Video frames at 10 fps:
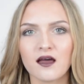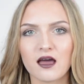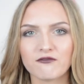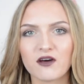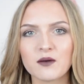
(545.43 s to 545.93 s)

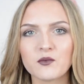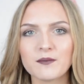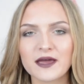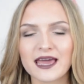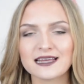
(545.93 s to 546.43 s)
I find when
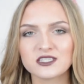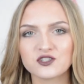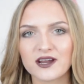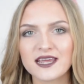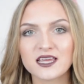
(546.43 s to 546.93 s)
my hair's
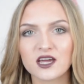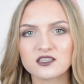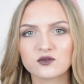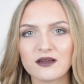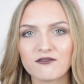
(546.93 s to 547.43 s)
straight it
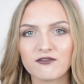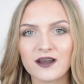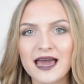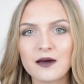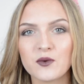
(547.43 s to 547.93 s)
goes quite
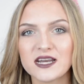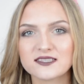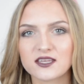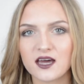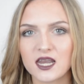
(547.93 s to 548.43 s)
flat, and when
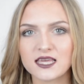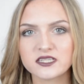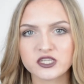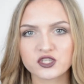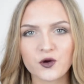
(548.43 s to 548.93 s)
it's curly
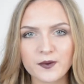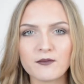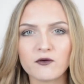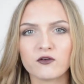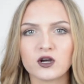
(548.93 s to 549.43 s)
it's just got a bit
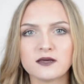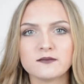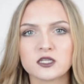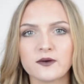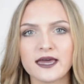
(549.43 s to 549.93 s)
more volume
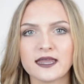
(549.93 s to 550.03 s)
to it,